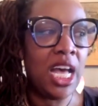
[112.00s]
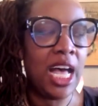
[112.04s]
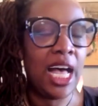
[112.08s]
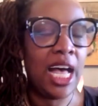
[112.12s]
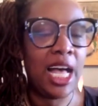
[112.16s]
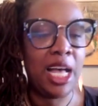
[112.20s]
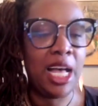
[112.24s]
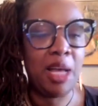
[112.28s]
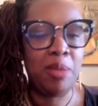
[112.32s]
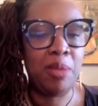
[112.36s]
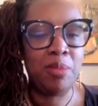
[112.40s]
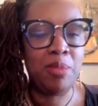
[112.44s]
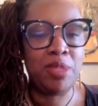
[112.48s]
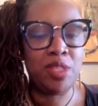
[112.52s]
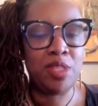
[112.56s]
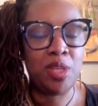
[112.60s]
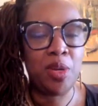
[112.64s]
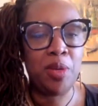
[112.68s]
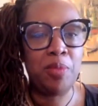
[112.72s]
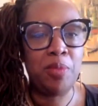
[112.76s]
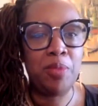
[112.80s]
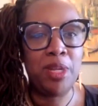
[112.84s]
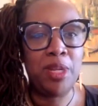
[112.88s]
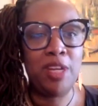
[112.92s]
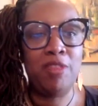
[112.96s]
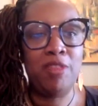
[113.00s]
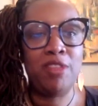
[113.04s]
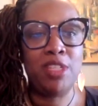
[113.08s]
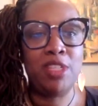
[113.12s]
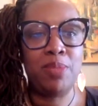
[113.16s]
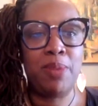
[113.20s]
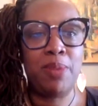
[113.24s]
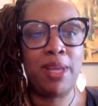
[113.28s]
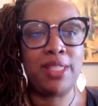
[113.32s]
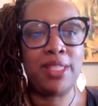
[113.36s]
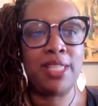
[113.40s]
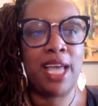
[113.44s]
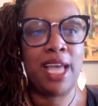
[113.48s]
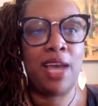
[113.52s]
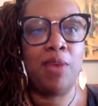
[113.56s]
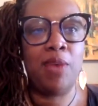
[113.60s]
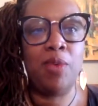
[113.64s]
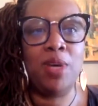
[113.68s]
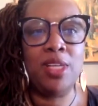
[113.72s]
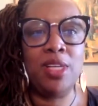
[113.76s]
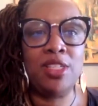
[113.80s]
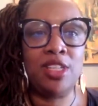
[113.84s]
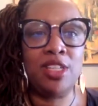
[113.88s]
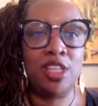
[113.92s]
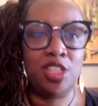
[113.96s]
Mm-hmm. Um, so, in many respects, I
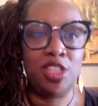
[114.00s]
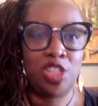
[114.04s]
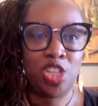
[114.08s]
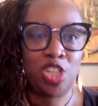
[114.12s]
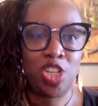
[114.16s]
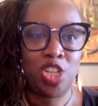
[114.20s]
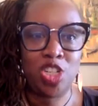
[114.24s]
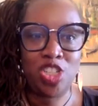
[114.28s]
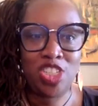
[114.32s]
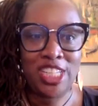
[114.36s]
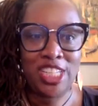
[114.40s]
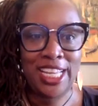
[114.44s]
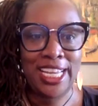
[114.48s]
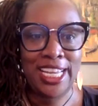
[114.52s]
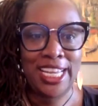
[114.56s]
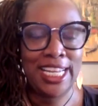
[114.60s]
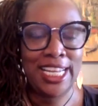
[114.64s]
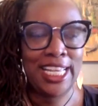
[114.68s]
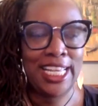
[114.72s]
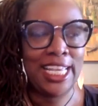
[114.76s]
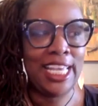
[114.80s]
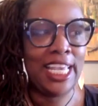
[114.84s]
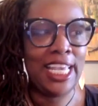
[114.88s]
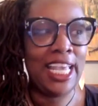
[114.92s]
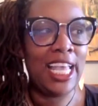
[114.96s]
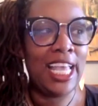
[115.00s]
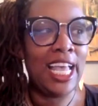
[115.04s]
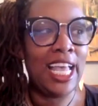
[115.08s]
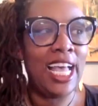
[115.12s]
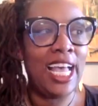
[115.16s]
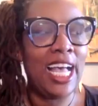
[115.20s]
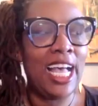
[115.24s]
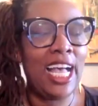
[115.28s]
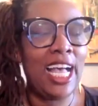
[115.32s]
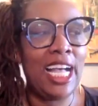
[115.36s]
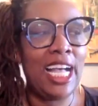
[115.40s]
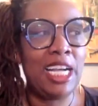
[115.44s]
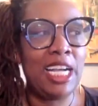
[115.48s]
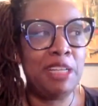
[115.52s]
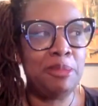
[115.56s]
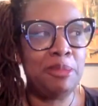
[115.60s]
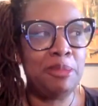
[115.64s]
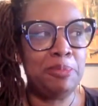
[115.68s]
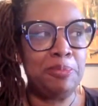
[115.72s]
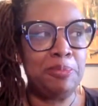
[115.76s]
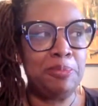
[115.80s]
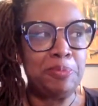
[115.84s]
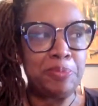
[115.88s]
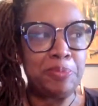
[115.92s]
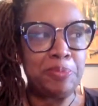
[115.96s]
was a church lady. Mm-hmm.
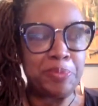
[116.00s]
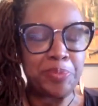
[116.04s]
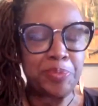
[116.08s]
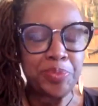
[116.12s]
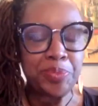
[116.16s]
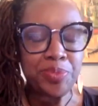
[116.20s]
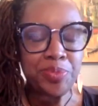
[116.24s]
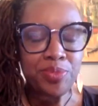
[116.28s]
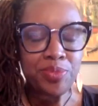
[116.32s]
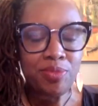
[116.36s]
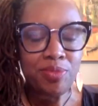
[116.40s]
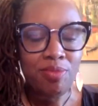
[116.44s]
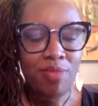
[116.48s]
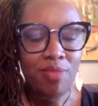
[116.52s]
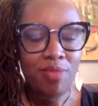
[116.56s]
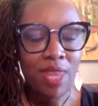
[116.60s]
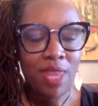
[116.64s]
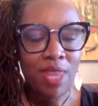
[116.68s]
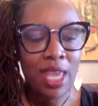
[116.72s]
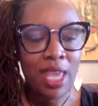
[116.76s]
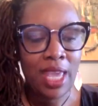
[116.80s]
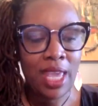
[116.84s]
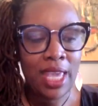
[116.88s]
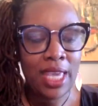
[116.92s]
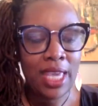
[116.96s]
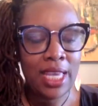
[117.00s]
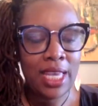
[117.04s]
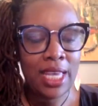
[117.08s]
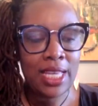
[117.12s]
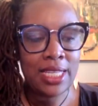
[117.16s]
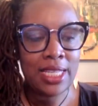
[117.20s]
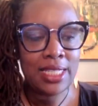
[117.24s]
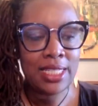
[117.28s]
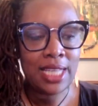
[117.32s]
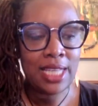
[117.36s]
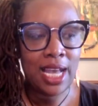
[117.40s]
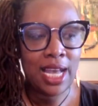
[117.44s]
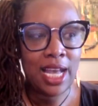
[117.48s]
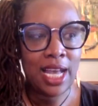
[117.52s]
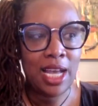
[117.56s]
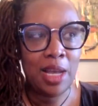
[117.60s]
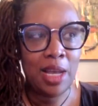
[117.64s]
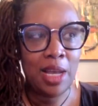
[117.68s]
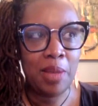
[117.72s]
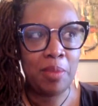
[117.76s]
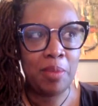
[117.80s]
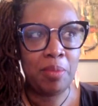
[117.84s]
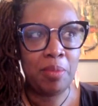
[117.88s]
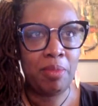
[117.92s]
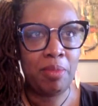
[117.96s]
Um, and,
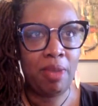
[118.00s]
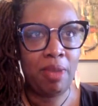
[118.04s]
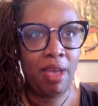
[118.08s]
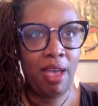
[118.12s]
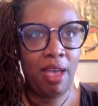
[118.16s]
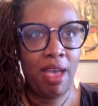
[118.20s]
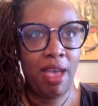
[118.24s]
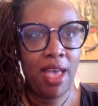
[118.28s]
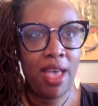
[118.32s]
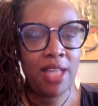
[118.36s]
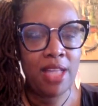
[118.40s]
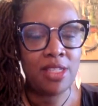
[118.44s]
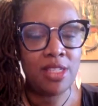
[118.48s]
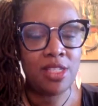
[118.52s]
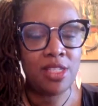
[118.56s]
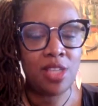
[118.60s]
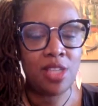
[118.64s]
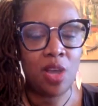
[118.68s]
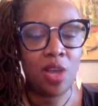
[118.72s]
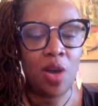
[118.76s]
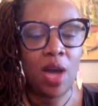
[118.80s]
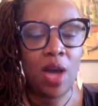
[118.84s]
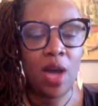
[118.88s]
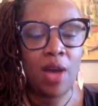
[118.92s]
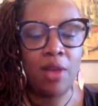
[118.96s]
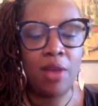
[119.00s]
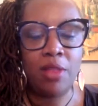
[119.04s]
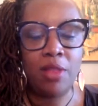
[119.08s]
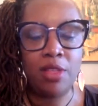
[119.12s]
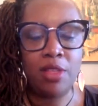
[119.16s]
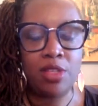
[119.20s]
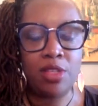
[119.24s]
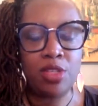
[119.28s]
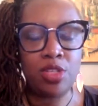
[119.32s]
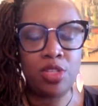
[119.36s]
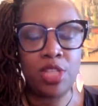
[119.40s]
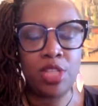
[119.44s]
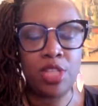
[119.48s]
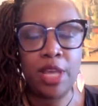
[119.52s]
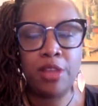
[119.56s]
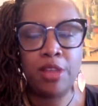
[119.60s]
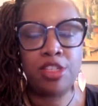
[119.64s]
um, and so I was, they